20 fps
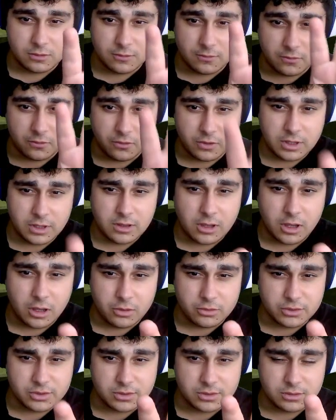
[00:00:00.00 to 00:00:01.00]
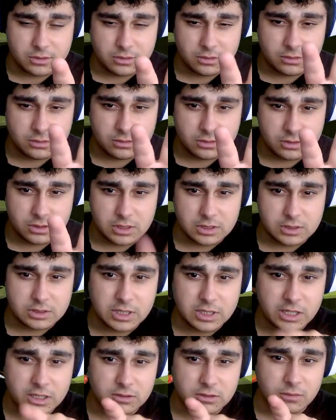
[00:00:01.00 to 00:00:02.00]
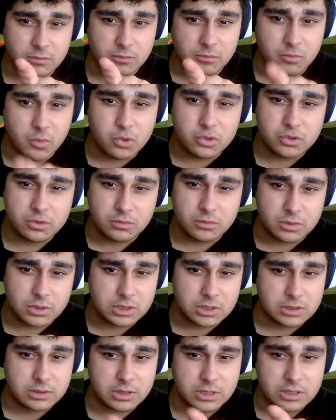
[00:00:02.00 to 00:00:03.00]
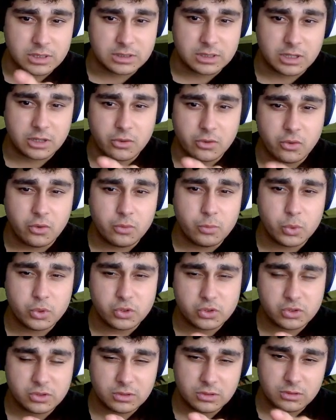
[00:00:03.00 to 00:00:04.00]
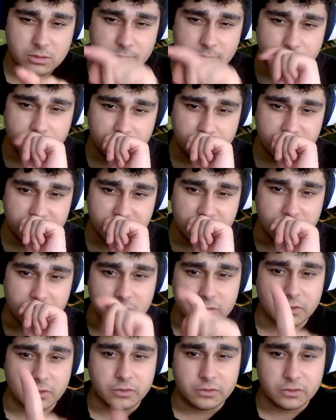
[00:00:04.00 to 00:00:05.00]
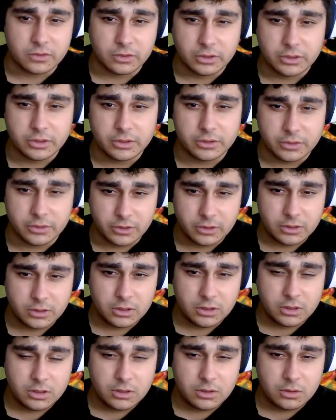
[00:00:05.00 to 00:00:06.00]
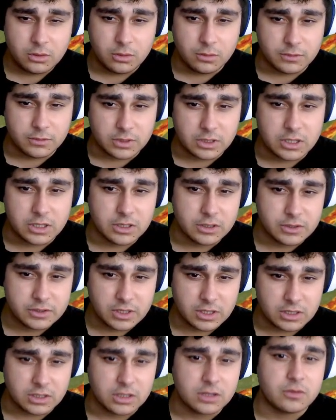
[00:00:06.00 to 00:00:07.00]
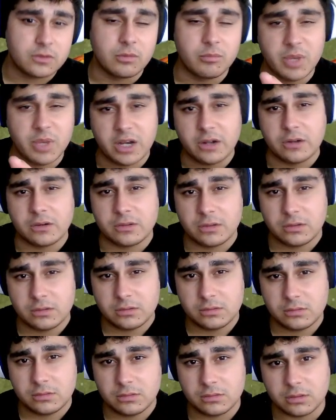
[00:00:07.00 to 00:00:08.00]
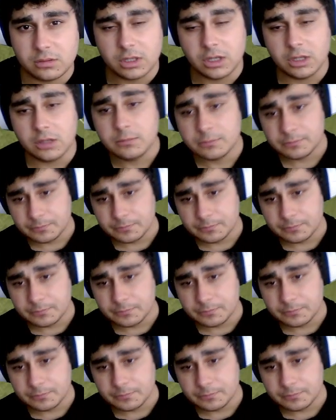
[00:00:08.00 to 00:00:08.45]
3,000. It's like the most. It's like almost the third of the kills I get from Barret. Okay,